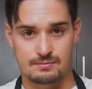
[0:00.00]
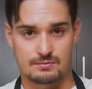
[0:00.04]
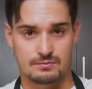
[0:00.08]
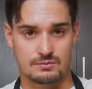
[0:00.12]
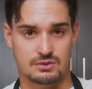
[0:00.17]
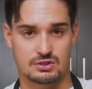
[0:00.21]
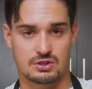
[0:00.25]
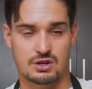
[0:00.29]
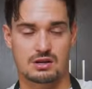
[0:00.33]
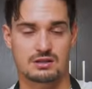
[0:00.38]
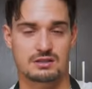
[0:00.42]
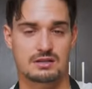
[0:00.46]

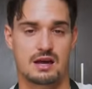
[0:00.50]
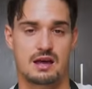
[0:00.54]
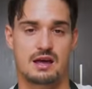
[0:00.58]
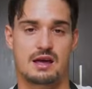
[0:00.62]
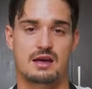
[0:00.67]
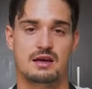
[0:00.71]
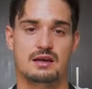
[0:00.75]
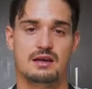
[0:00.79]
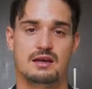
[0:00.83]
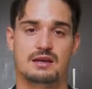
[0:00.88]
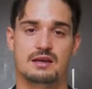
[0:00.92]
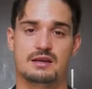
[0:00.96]

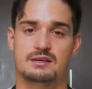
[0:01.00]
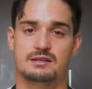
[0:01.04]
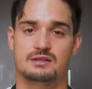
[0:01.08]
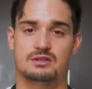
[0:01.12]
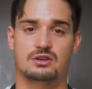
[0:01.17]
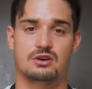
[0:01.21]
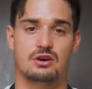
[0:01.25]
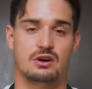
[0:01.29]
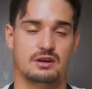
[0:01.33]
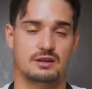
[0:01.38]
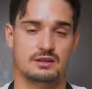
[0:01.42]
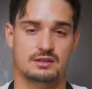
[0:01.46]
Sautéing is
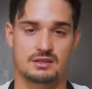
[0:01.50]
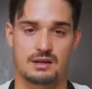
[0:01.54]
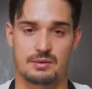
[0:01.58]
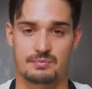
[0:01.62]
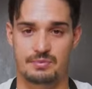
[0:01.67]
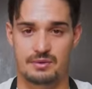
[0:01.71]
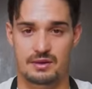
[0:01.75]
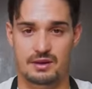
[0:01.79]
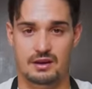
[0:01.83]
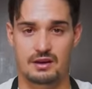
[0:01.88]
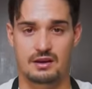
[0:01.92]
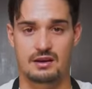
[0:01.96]
cooking
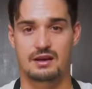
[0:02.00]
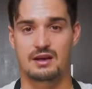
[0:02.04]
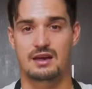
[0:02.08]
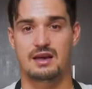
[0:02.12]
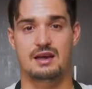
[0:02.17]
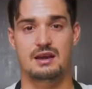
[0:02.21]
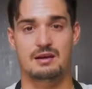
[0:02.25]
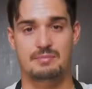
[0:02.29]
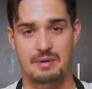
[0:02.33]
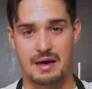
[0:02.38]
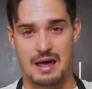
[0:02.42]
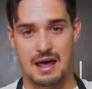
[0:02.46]
something
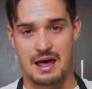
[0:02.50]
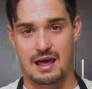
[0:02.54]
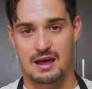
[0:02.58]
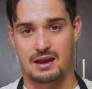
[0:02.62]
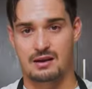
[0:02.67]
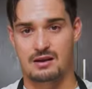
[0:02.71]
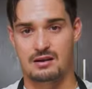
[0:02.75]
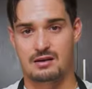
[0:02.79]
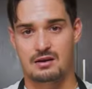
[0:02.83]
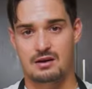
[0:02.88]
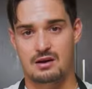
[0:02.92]
in a pan